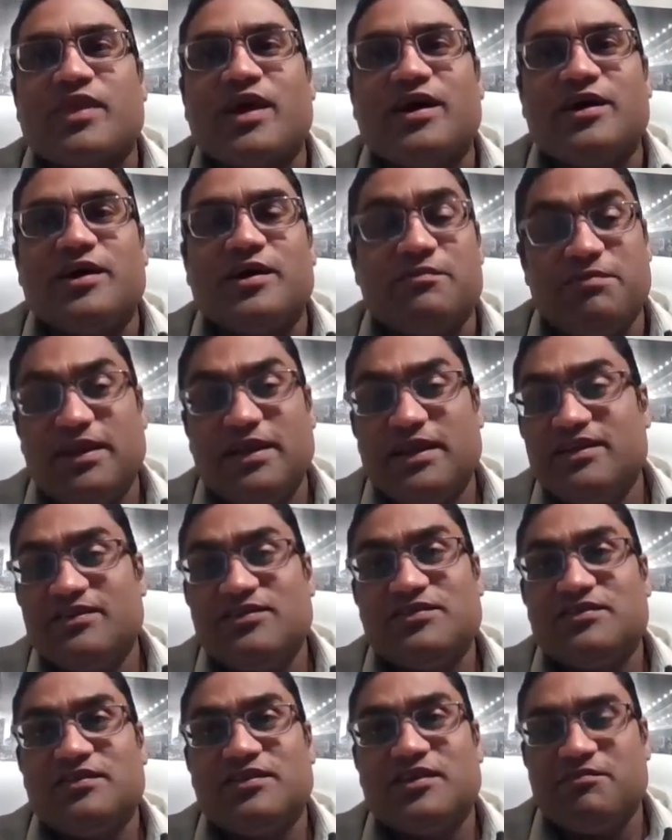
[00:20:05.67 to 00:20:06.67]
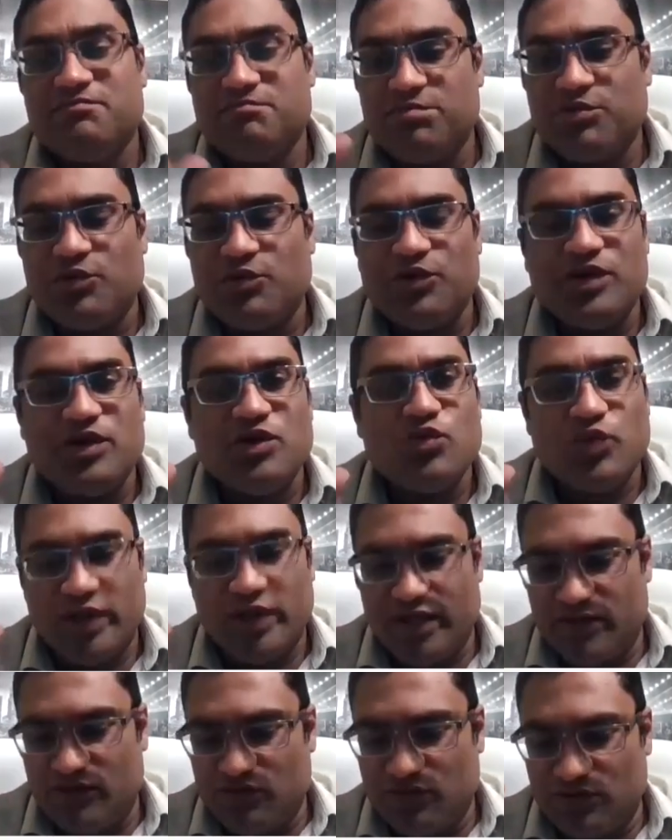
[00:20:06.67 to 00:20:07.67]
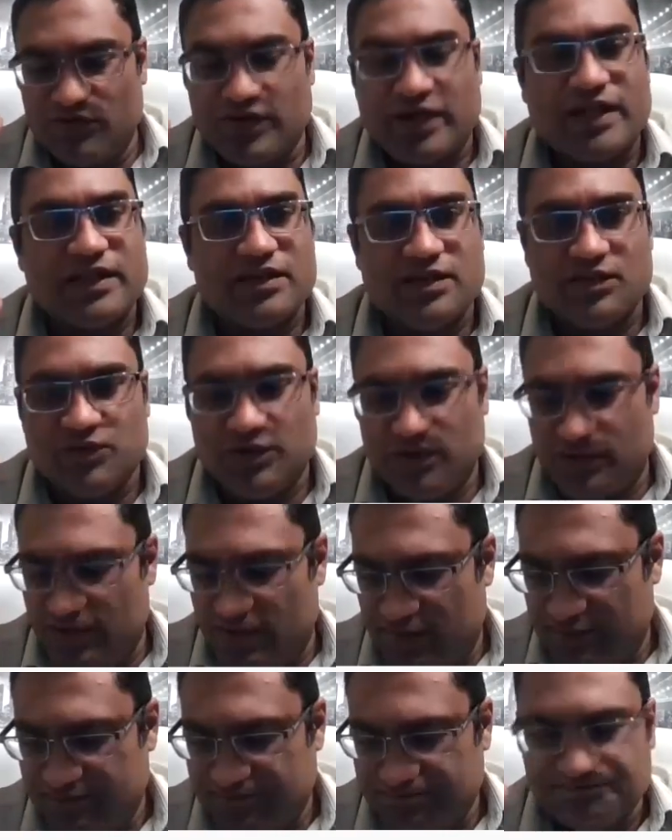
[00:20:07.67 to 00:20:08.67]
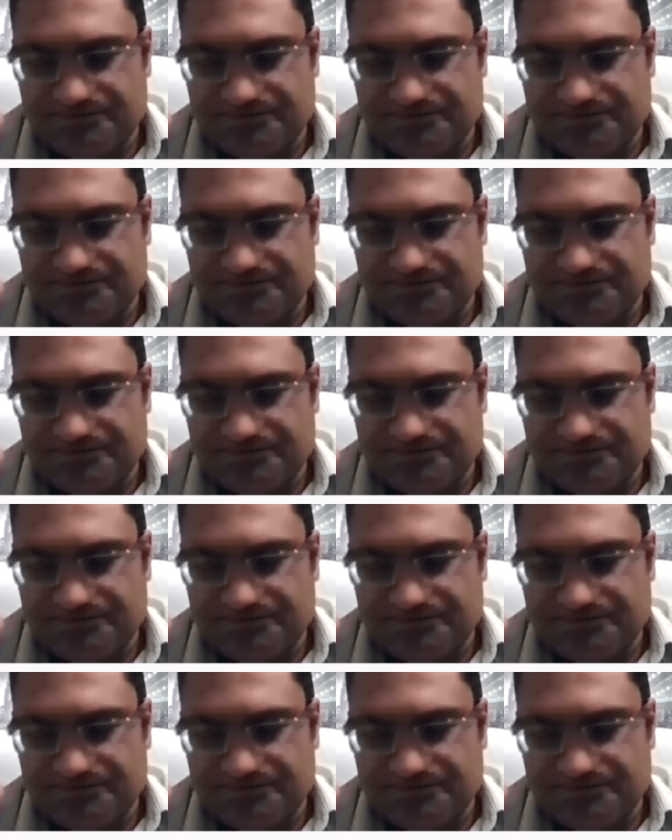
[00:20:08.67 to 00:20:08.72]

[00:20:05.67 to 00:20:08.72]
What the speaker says: But this is an important way to look at the world.